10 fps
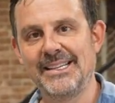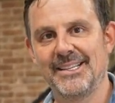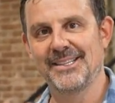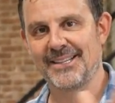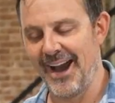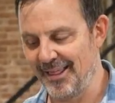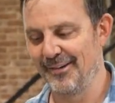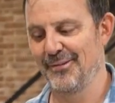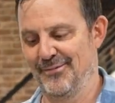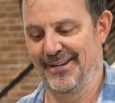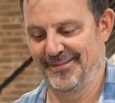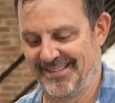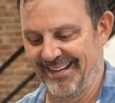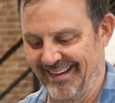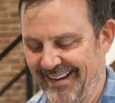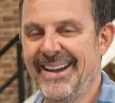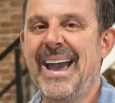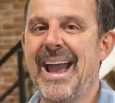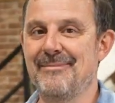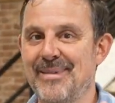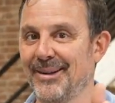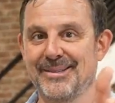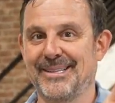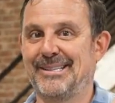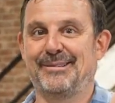easiest high level way to say it. And Miller's